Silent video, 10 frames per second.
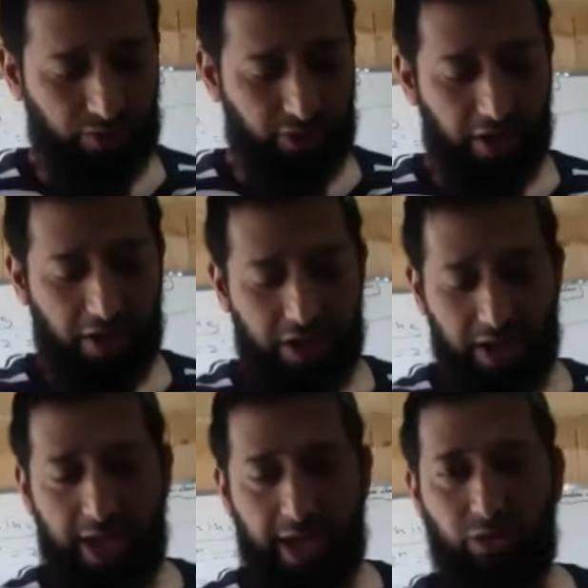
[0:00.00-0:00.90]
Okay,
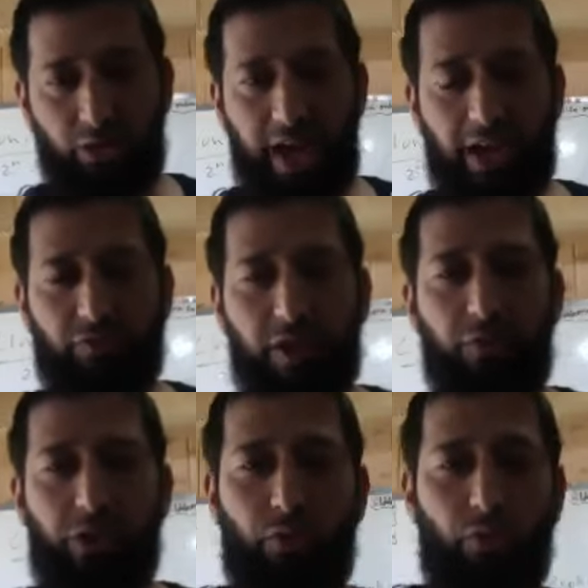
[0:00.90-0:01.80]
so that's why
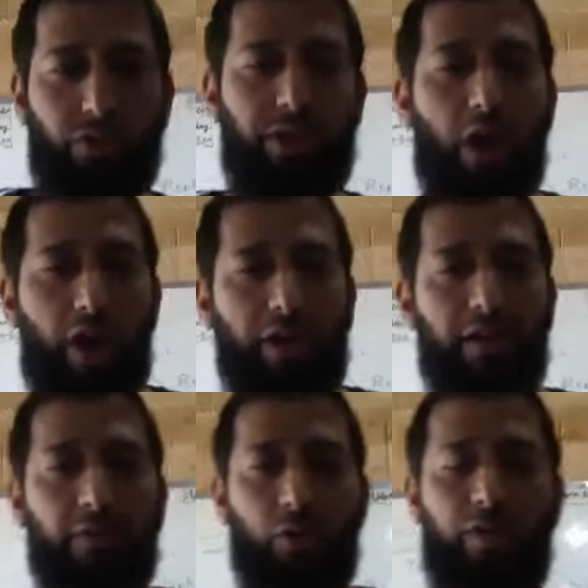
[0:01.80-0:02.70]
we use the quality
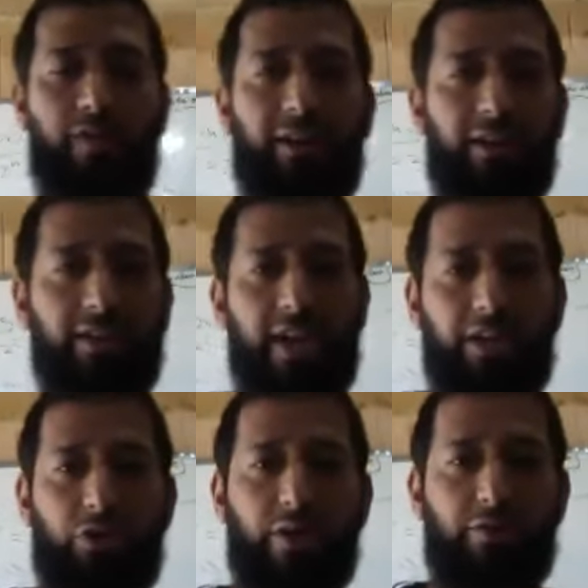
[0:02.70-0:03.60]
of a good vector is that
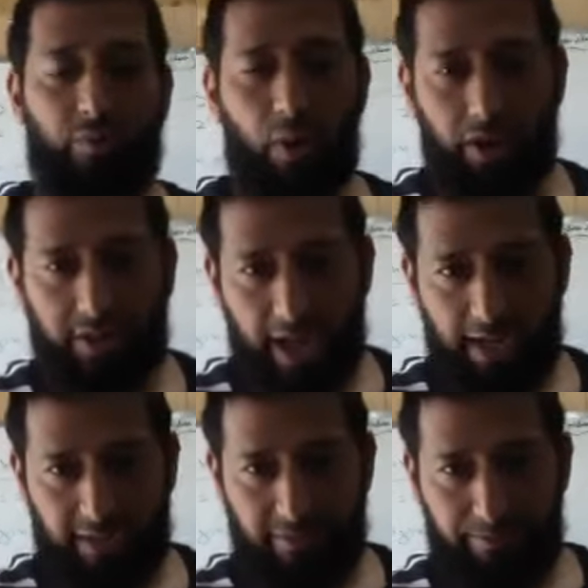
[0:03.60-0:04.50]
it should have small
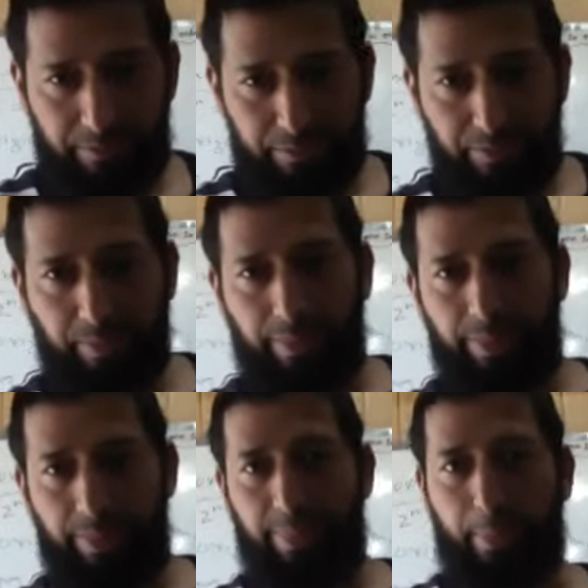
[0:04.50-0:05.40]
size.
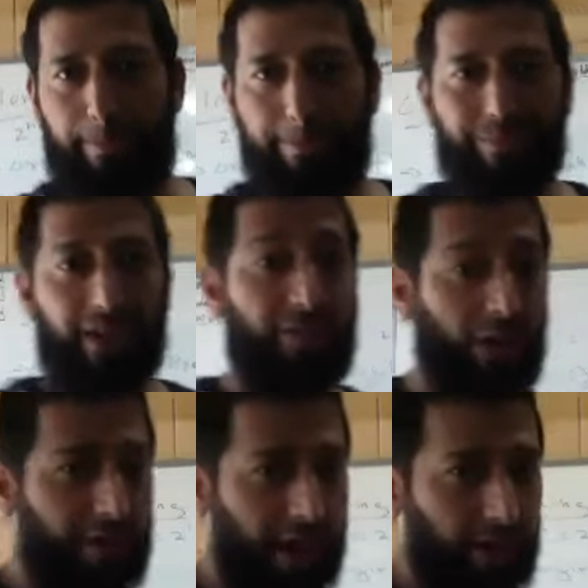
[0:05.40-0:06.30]
It's one
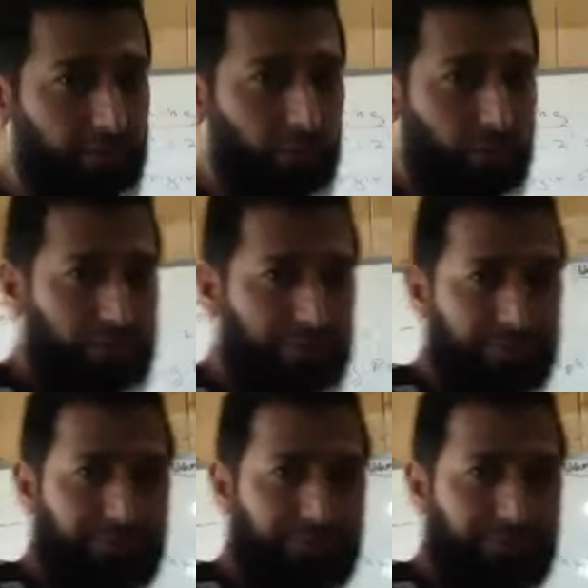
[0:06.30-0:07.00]
of the attributes.